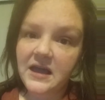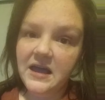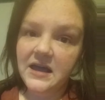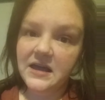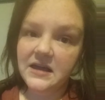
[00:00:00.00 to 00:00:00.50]

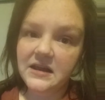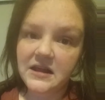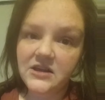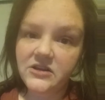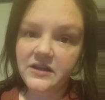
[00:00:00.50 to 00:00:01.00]
And
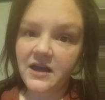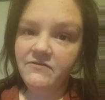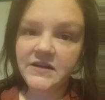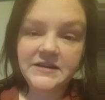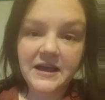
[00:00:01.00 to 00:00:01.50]

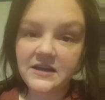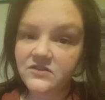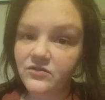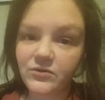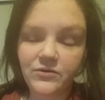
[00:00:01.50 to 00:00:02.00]
every day
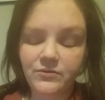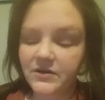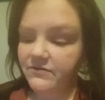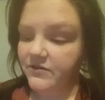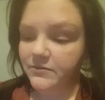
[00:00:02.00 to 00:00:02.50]
it's
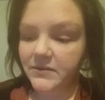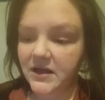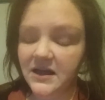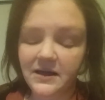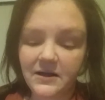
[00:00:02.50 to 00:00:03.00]

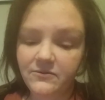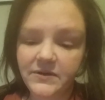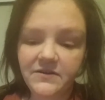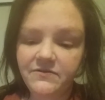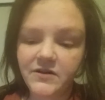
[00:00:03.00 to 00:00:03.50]

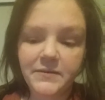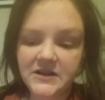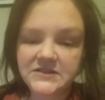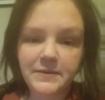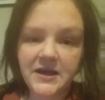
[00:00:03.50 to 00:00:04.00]

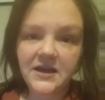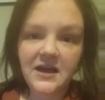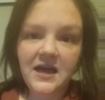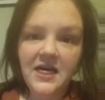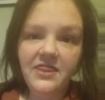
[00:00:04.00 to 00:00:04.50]
reaffirming to me
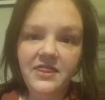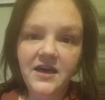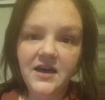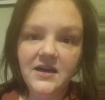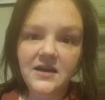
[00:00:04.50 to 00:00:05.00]

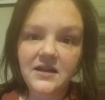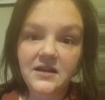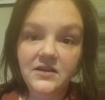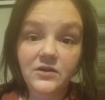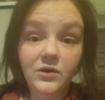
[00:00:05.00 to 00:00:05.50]
that,
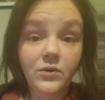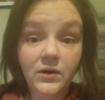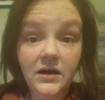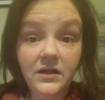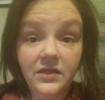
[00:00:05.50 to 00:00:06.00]

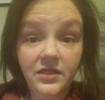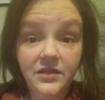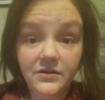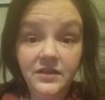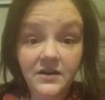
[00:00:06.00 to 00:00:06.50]

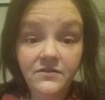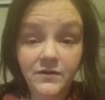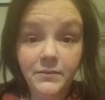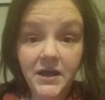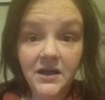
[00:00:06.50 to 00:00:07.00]
they're there
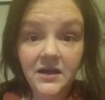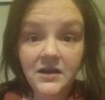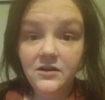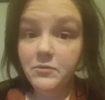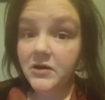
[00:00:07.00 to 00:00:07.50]
for me.
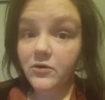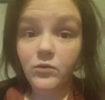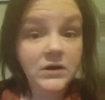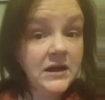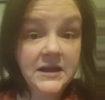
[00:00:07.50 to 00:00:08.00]
No matter
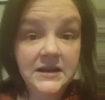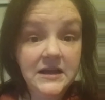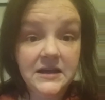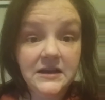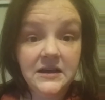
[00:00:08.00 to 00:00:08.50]
what I
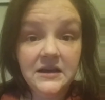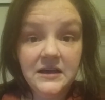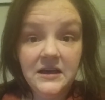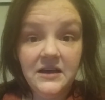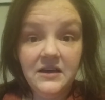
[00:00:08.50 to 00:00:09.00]
need,
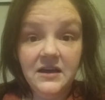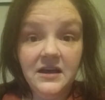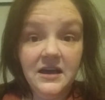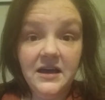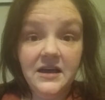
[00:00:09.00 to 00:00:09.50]

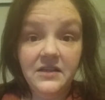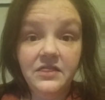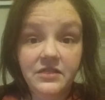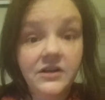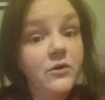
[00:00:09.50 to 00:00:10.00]

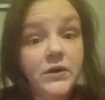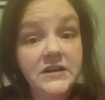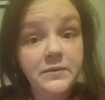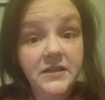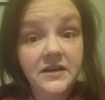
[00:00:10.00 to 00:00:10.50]
they're going
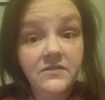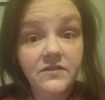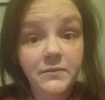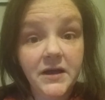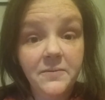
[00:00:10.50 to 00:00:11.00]
to be there
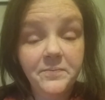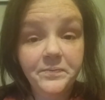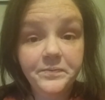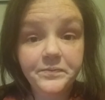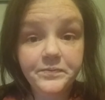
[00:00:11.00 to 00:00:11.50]
for me.
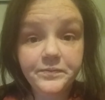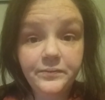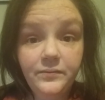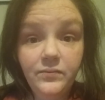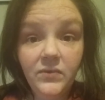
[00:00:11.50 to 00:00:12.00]

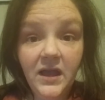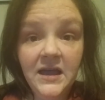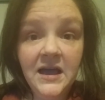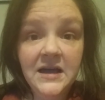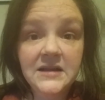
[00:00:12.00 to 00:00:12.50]

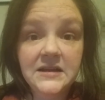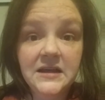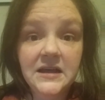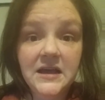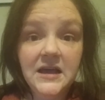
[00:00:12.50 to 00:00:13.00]
And